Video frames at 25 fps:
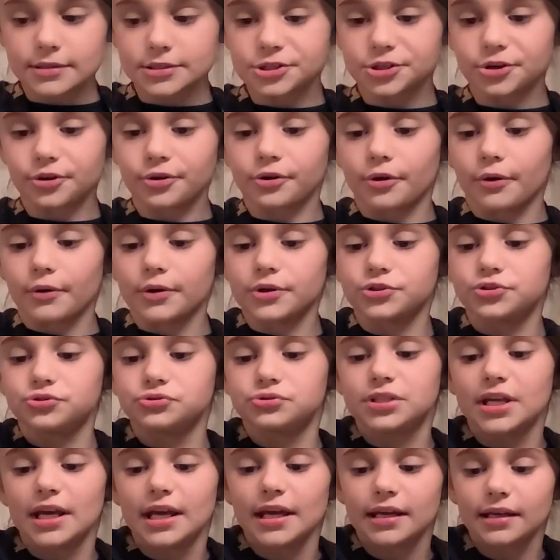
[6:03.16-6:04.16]
you're going to
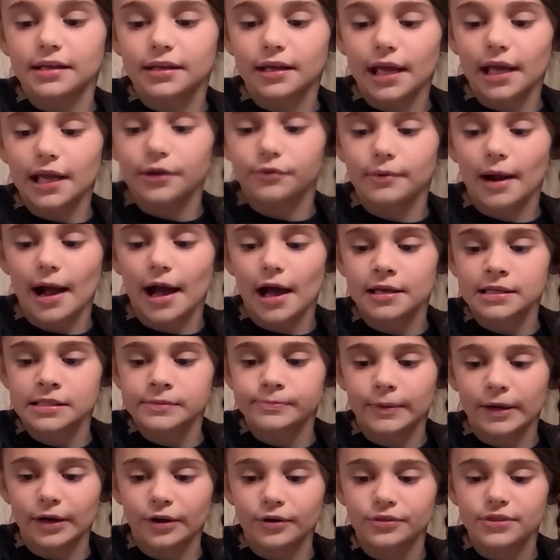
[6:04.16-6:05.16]
take a
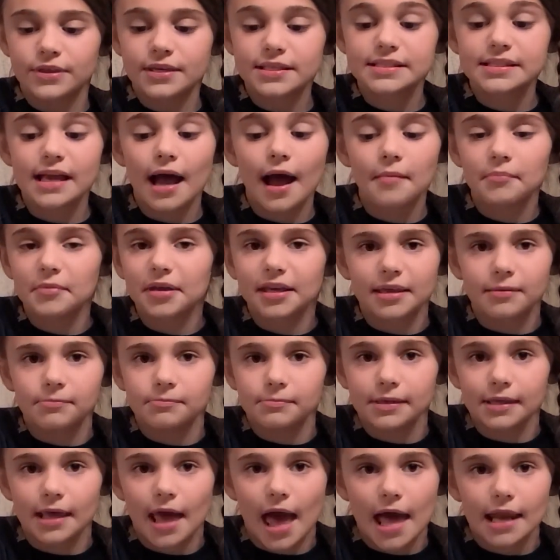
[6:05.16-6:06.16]
raspberry. This time it can
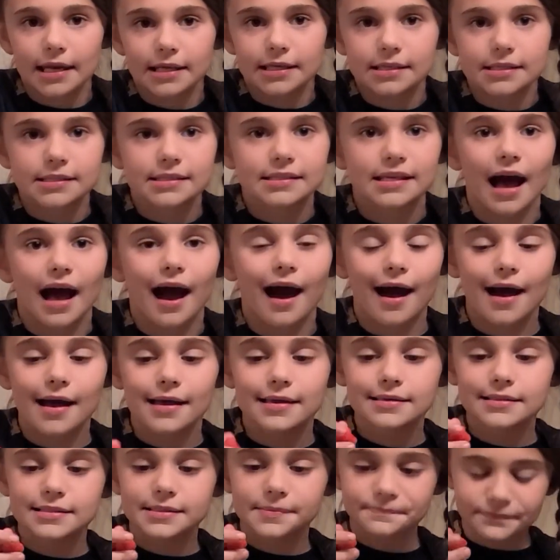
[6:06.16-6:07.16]
be any
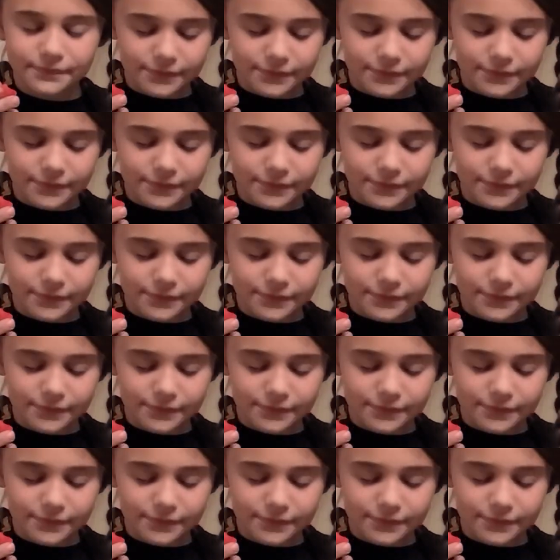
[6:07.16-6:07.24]
size.